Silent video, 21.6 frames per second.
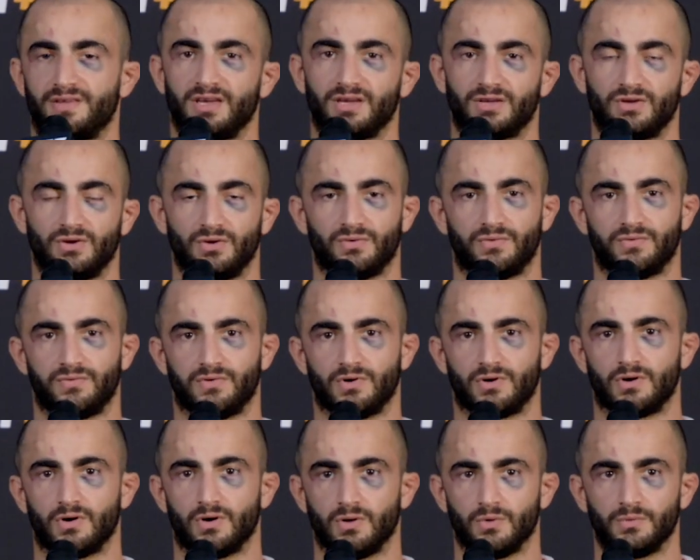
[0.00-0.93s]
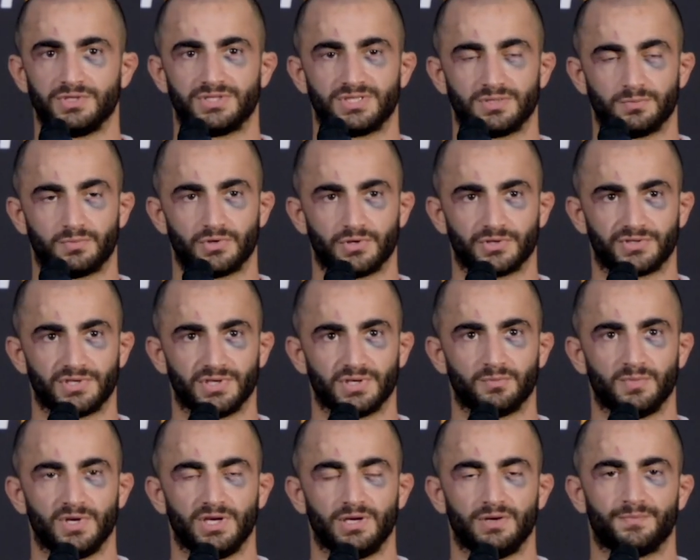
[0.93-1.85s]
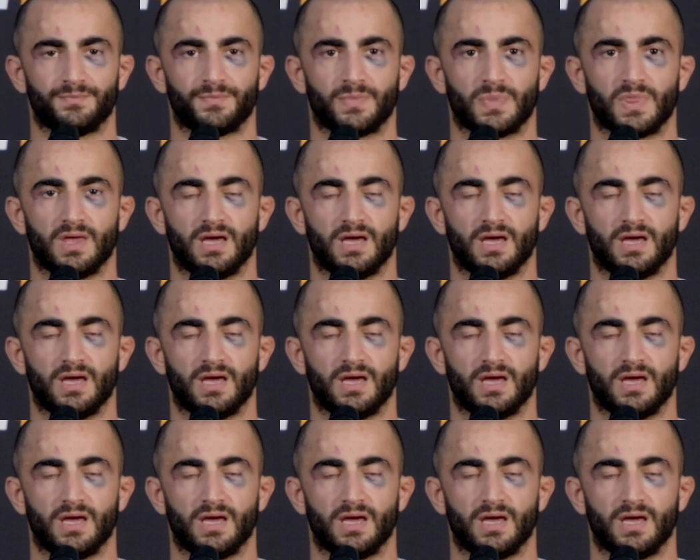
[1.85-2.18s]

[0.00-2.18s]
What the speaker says: thank you for always supporting me.